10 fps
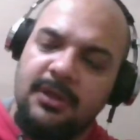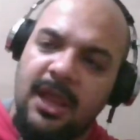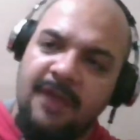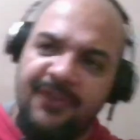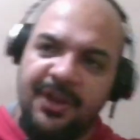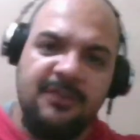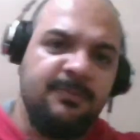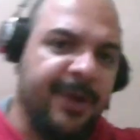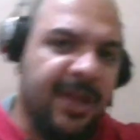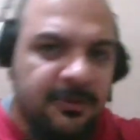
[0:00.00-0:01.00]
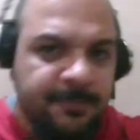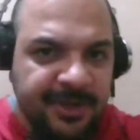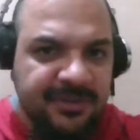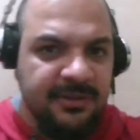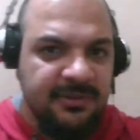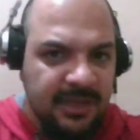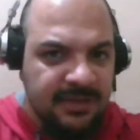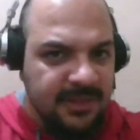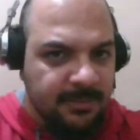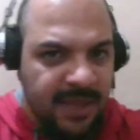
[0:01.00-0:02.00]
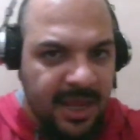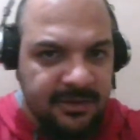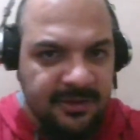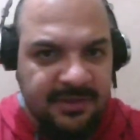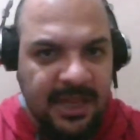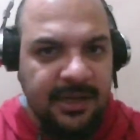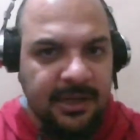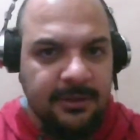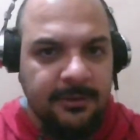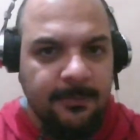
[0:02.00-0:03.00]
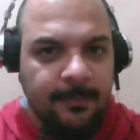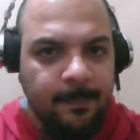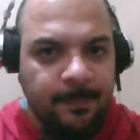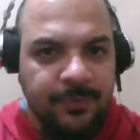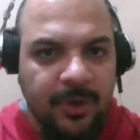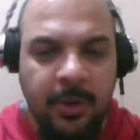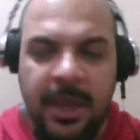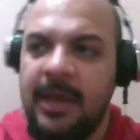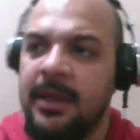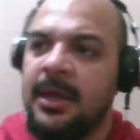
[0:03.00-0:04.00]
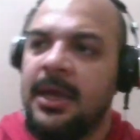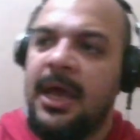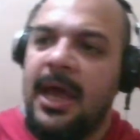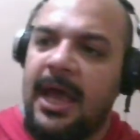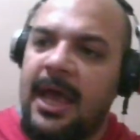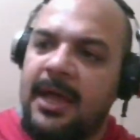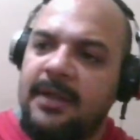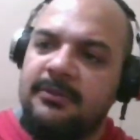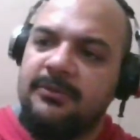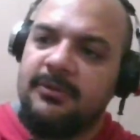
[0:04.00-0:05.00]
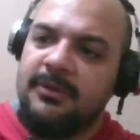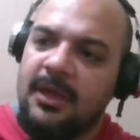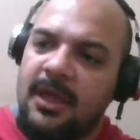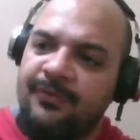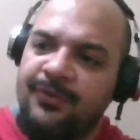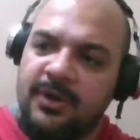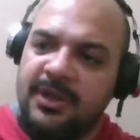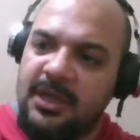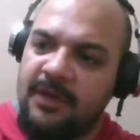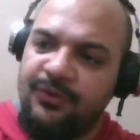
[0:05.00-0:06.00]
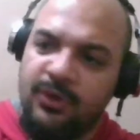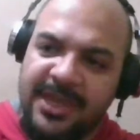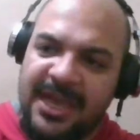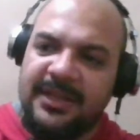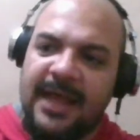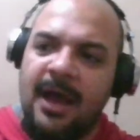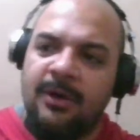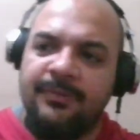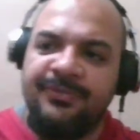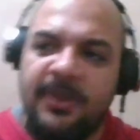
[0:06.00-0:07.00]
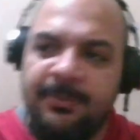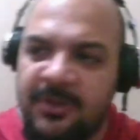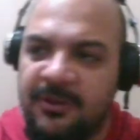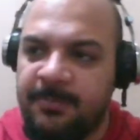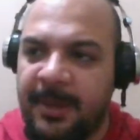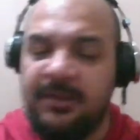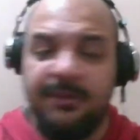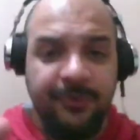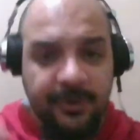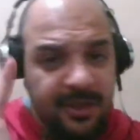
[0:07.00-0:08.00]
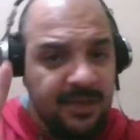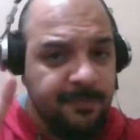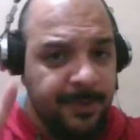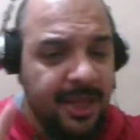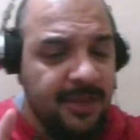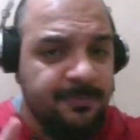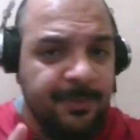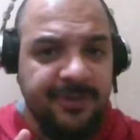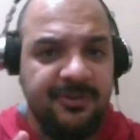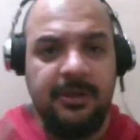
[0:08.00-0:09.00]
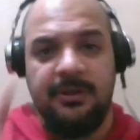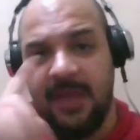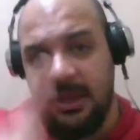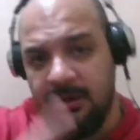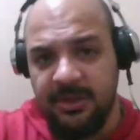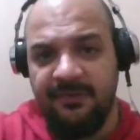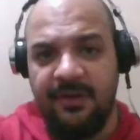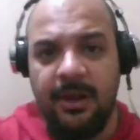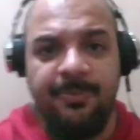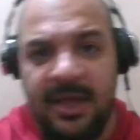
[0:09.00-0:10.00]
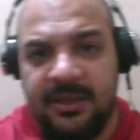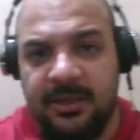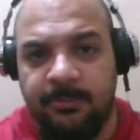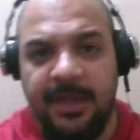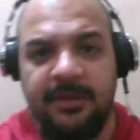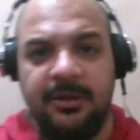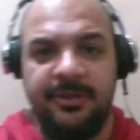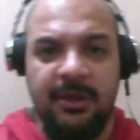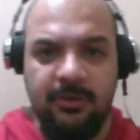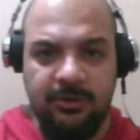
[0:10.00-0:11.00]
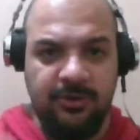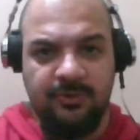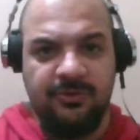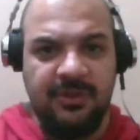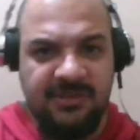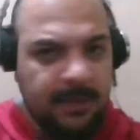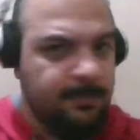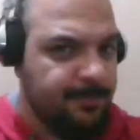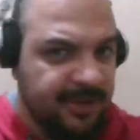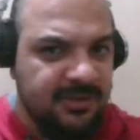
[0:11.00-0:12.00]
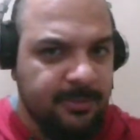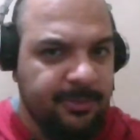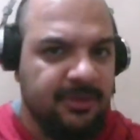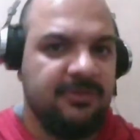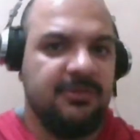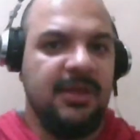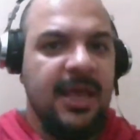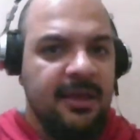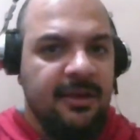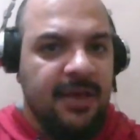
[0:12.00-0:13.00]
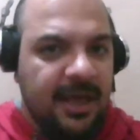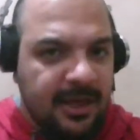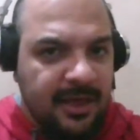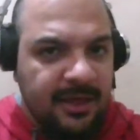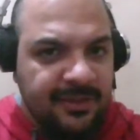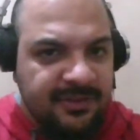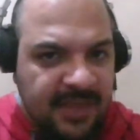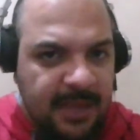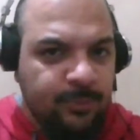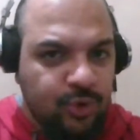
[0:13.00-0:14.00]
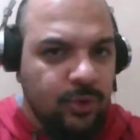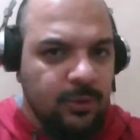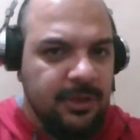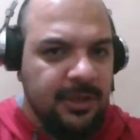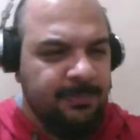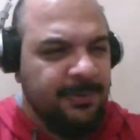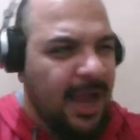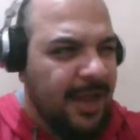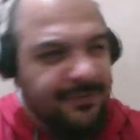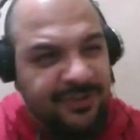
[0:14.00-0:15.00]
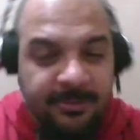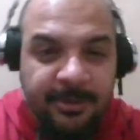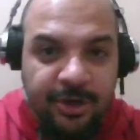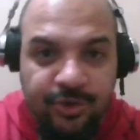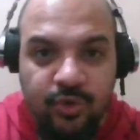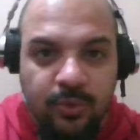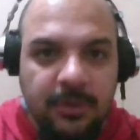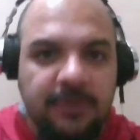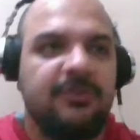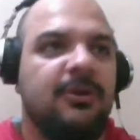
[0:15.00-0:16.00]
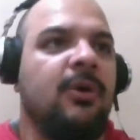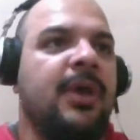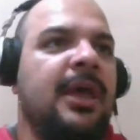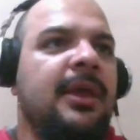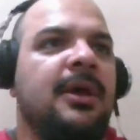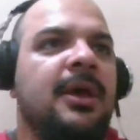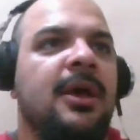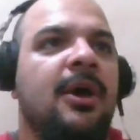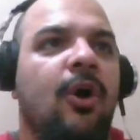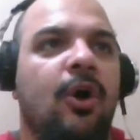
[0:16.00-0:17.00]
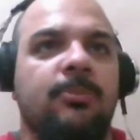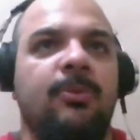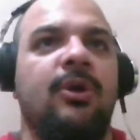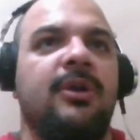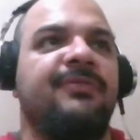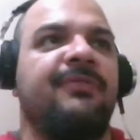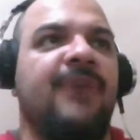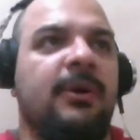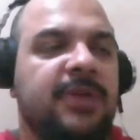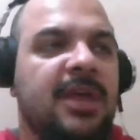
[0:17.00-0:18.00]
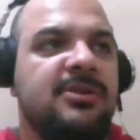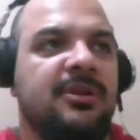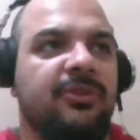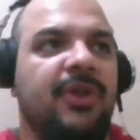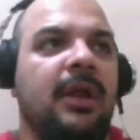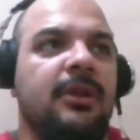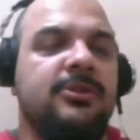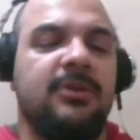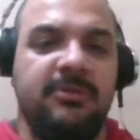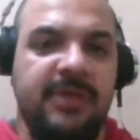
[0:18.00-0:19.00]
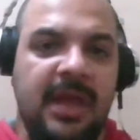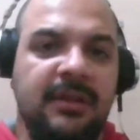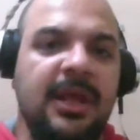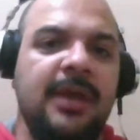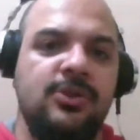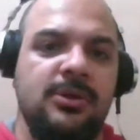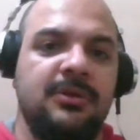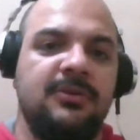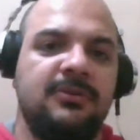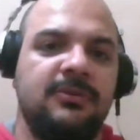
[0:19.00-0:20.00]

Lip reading: If an experienced person sees them, they understand it. Okay. And if you get out of Substance Painter, for the experienced person, they could develop that in Blender. They could use the same principles, the same tool, kind of similar tools, okay, or more of the foundational knowledge to create textures.